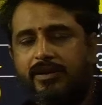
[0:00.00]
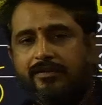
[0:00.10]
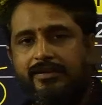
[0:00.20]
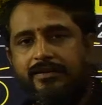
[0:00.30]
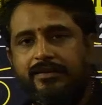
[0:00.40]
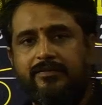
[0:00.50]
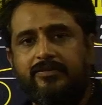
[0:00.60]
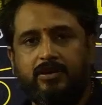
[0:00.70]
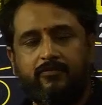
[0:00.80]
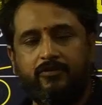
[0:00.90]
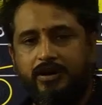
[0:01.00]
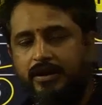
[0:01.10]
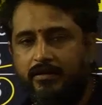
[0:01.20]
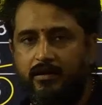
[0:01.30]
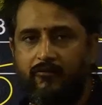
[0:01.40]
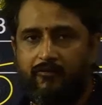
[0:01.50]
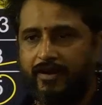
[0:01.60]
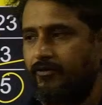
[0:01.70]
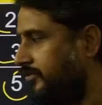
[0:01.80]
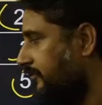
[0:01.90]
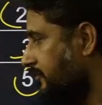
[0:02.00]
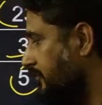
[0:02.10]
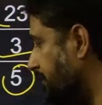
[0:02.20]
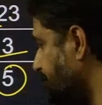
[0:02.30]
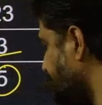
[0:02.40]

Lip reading: a set consists of only 5 questions only.